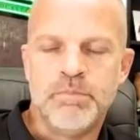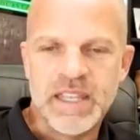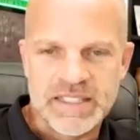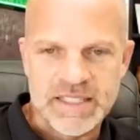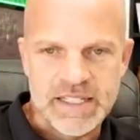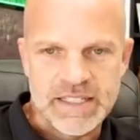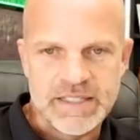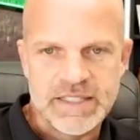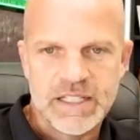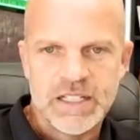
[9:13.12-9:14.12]

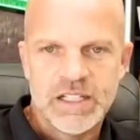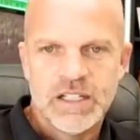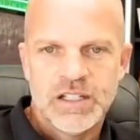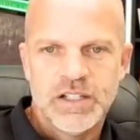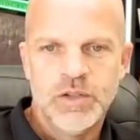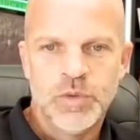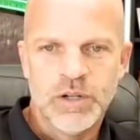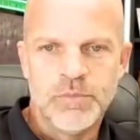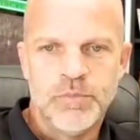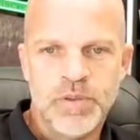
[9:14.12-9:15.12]
business. You
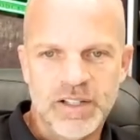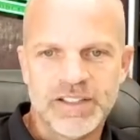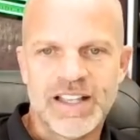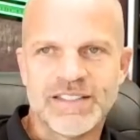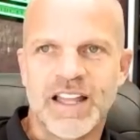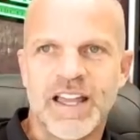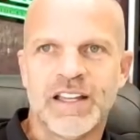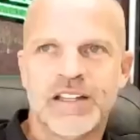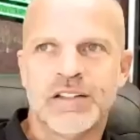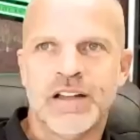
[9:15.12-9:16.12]
weren't built as
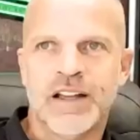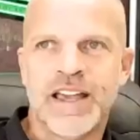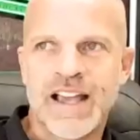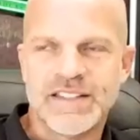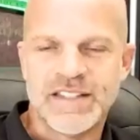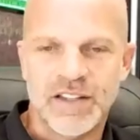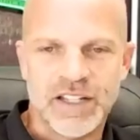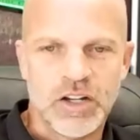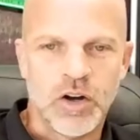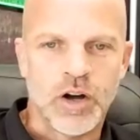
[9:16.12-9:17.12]
like a guy
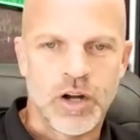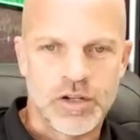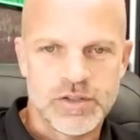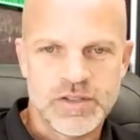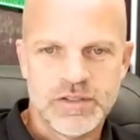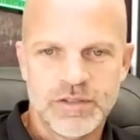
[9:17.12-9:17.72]
selling cars,